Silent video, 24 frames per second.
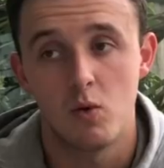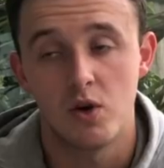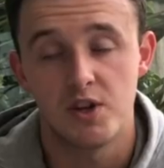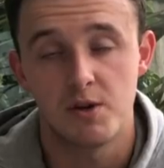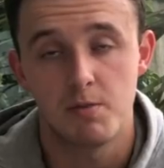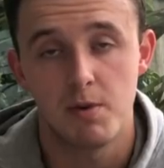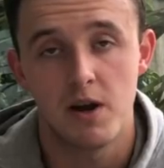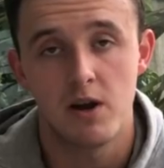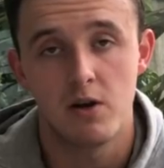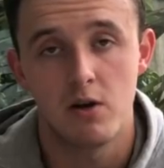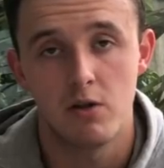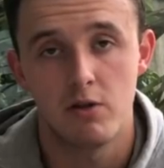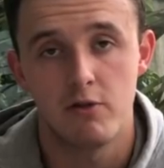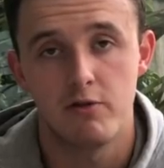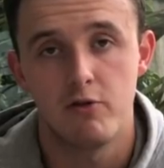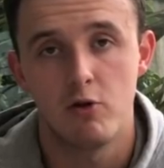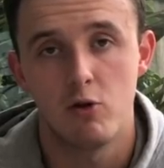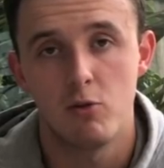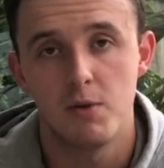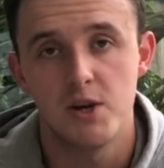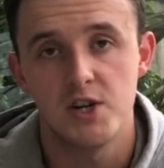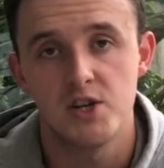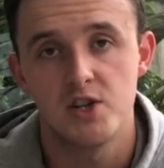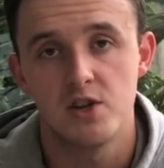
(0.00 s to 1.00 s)
well, depending on the
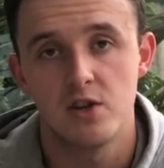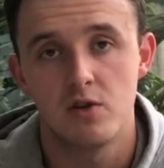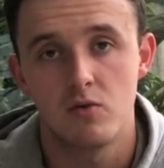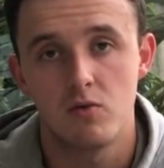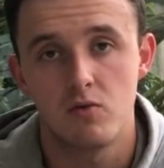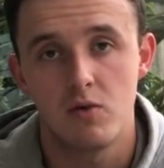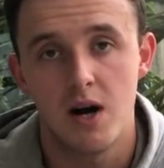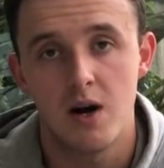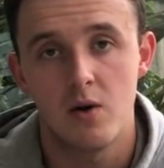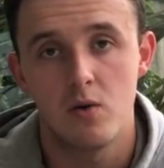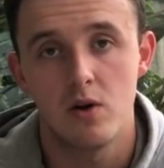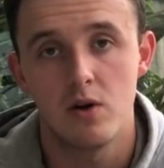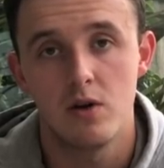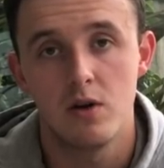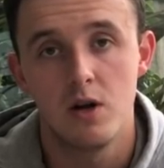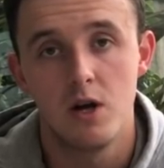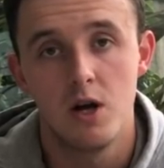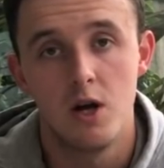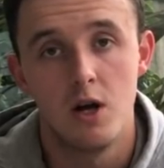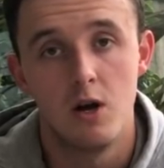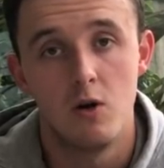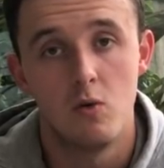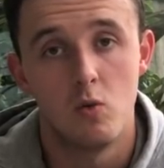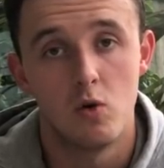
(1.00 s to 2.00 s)
formation that Rowett
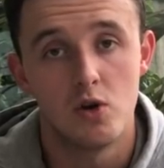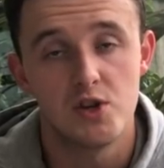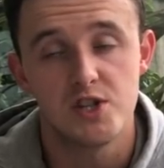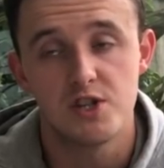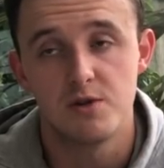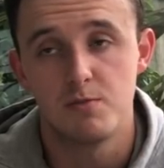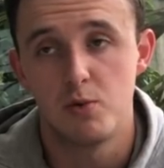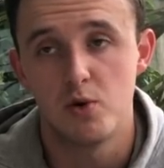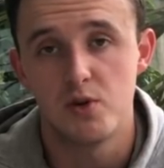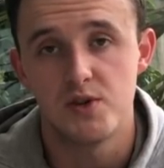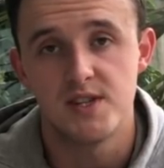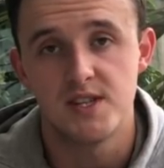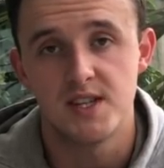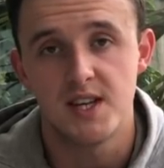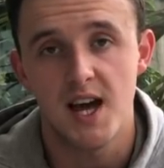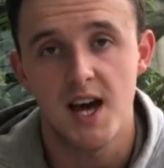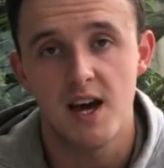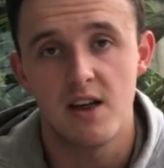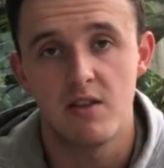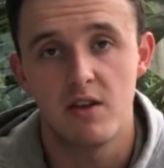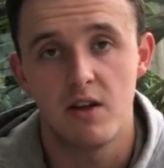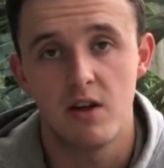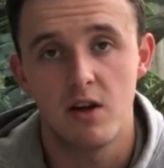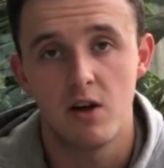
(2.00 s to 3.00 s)
wants to put
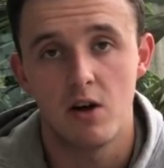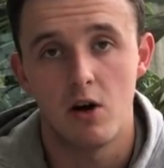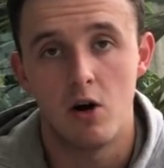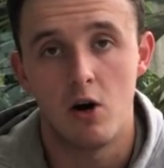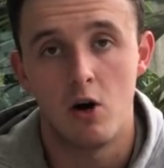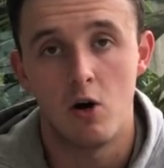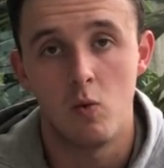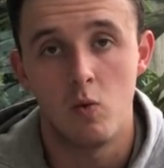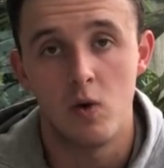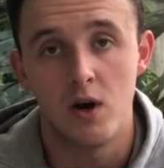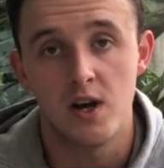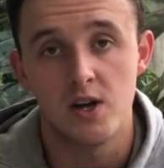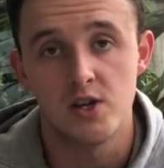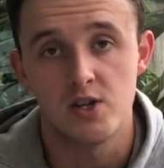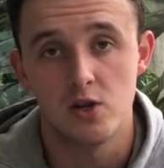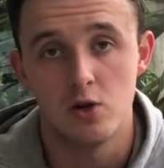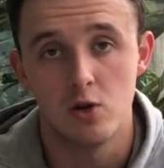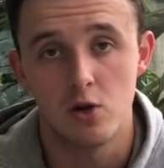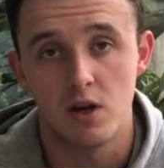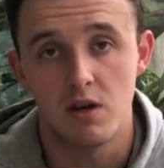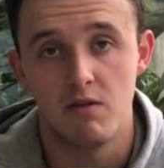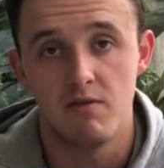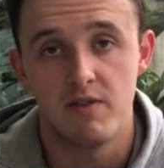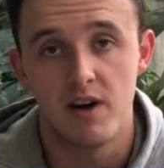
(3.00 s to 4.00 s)
together, our wingers are
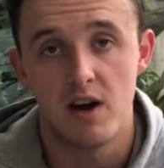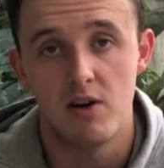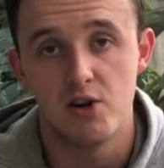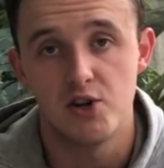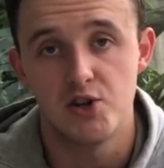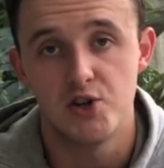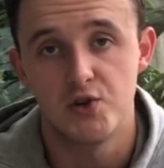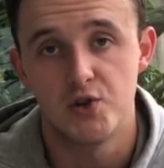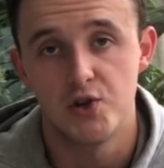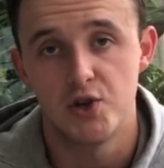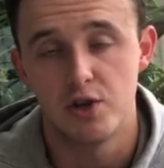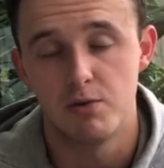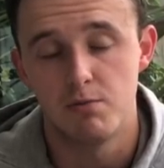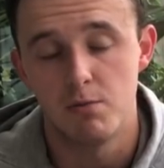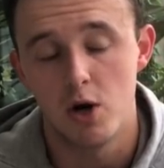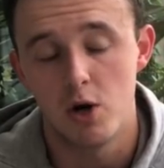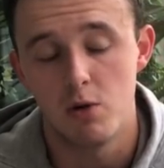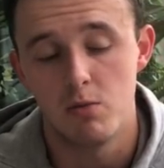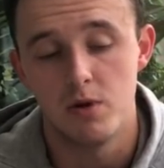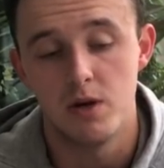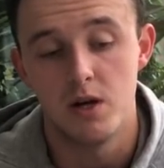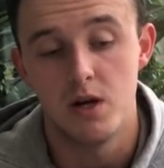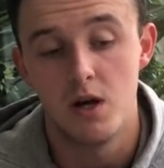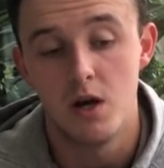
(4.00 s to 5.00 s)
looking very short at the
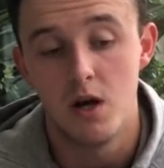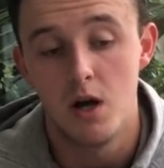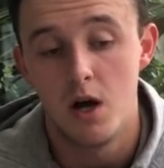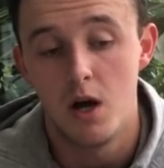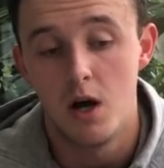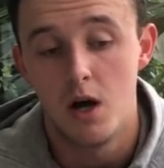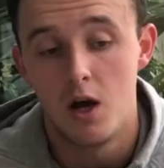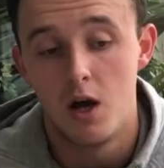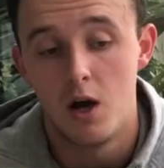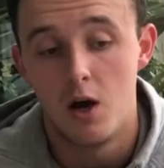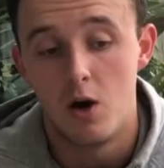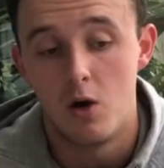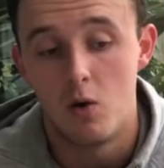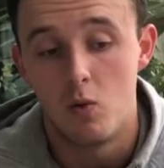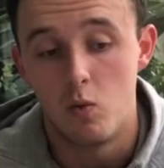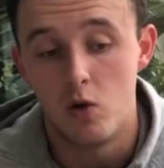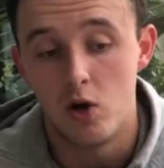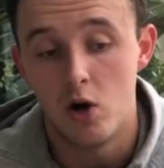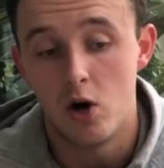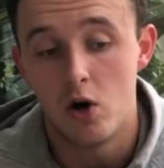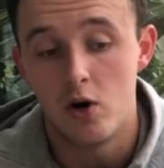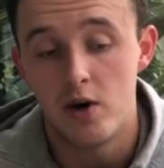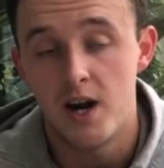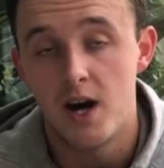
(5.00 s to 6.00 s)
moment.
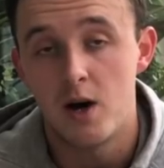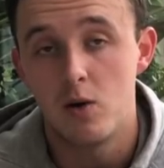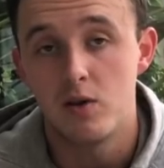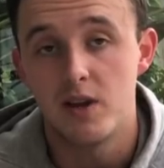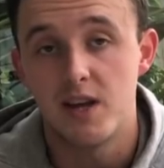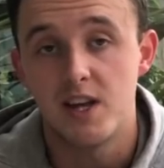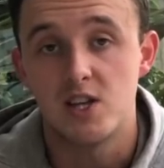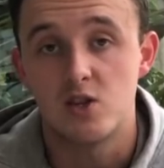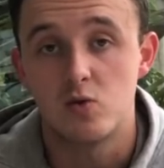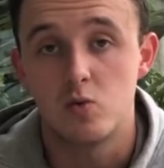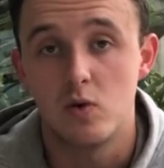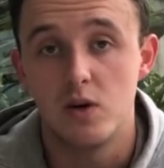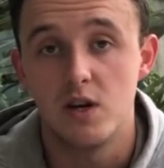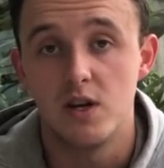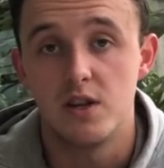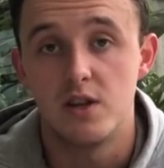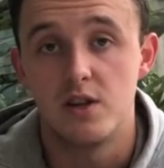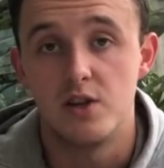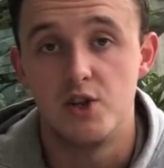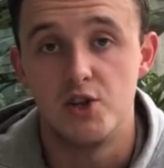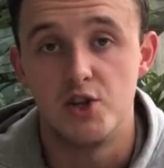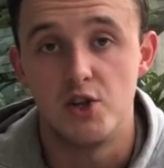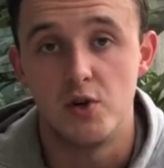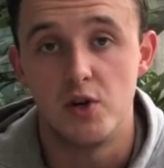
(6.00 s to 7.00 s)
We are now linked
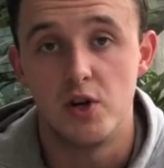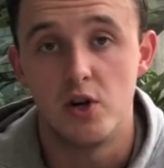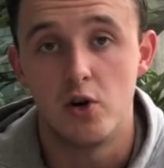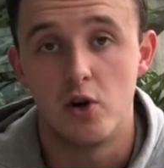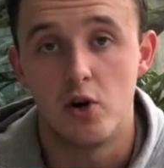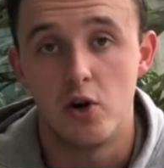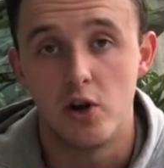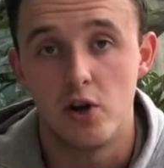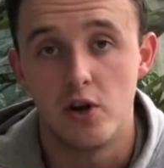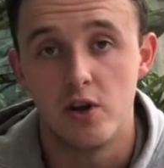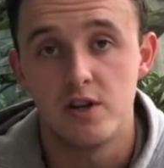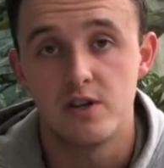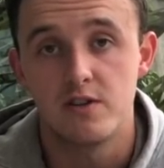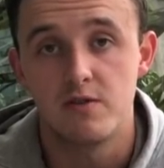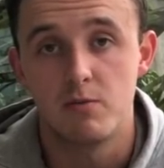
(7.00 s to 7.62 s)
with Junior Hoylett